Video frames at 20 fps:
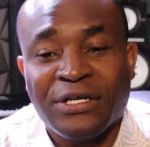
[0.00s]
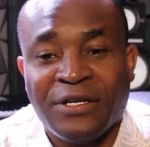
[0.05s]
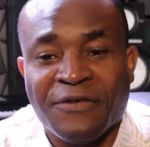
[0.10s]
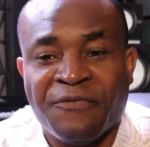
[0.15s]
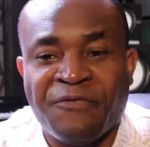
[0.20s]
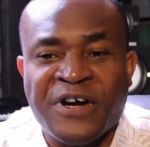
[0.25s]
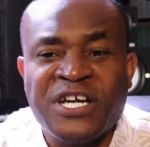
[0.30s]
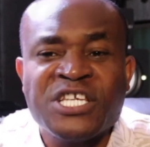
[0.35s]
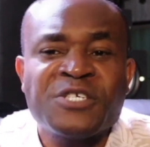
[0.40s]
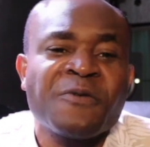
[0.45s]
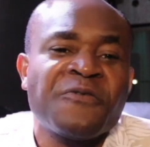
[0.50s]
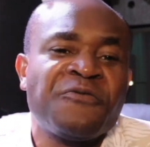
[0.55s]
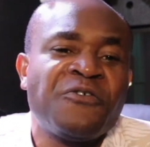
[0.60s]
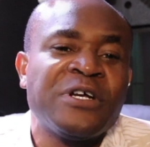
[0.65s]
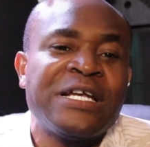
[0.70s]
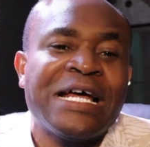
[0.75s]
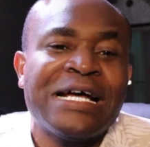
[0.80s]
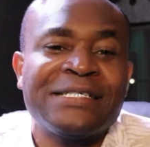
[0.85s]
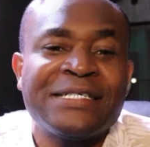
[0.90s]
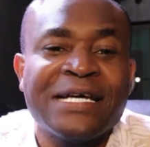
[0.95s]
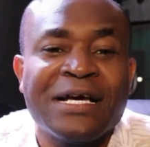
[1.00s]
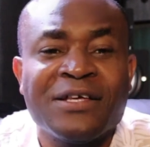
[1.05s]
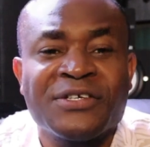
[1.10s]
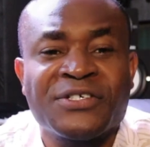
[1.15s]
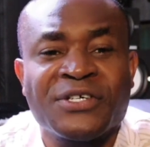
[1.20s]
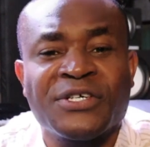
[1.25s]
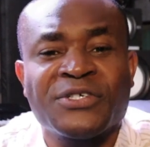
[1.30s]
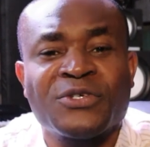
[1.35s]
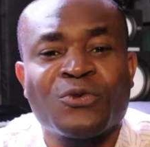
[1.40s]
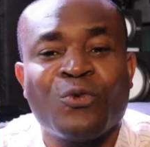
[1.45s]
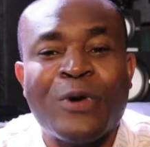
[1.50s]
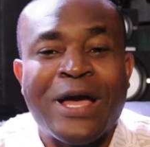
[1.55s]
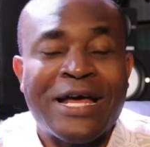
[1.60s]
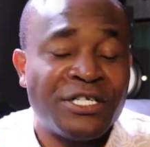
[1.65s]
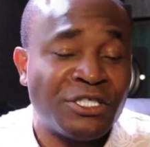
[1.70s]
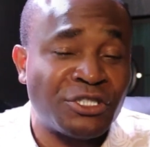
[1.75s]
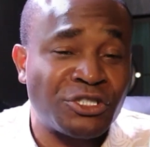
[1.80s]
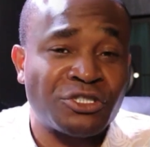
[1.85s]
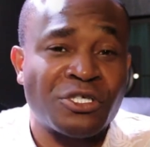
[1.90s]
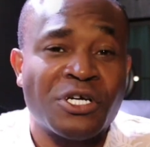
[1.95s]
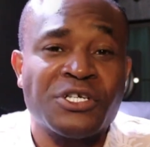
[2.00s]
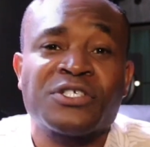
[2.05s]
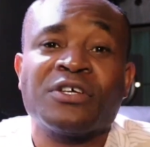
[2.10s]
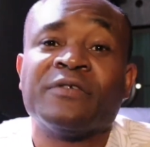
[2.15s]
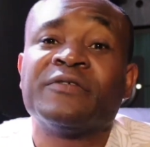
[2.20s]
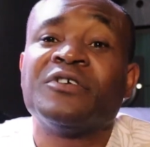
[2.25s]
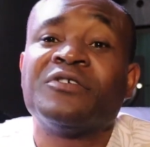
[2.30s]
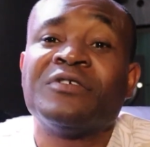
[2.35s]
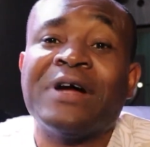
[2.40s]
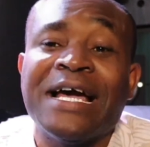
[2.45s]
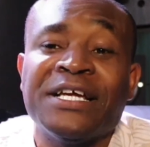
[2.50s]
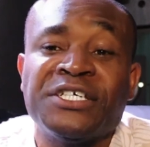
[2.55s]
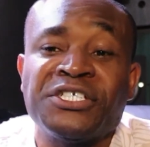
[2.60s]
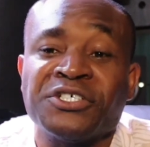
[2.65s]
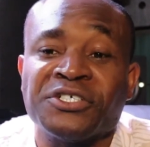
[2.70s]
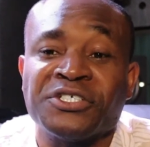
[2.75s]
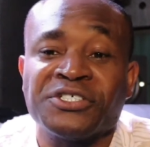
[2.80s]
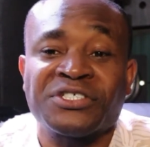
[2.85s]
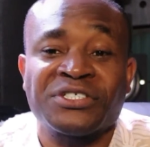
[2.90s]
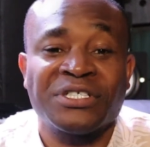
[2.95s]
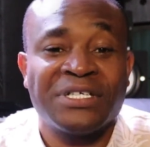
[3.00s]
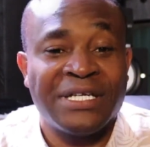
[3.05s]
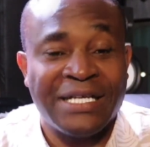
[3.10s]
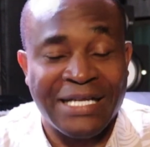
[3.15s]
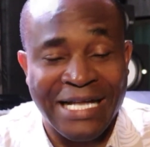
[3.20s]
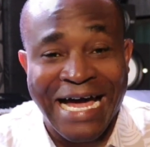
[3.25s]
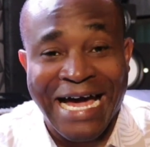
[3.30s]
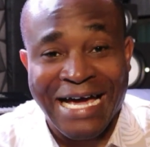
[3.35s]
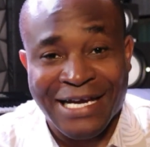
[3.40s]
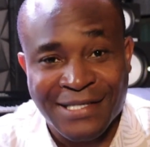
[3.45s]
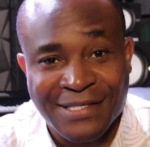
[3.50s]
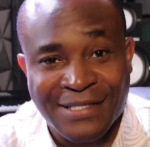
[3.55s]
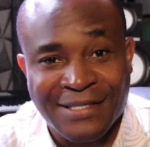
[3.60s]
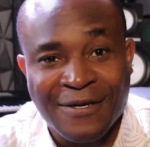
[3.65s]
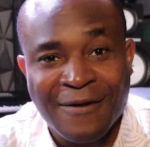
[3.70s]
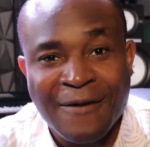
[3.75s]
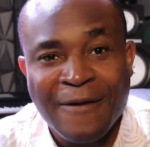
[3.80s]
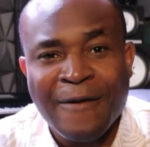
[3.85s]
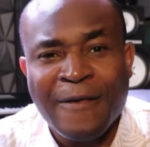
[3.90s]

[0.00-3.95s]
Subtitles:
The verse before that tells us where the trust of the righteous lies.